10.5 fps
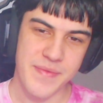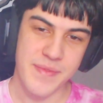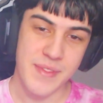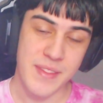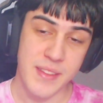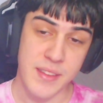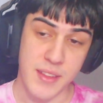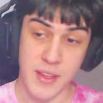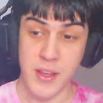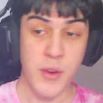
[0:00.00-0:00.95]
Let's go
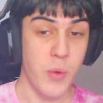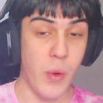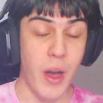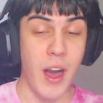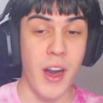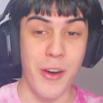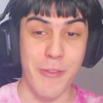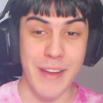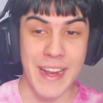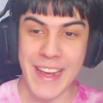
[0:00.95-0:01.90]
on a date.
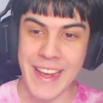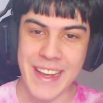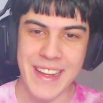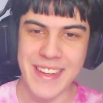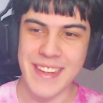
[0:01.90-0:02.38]
Whoa, really?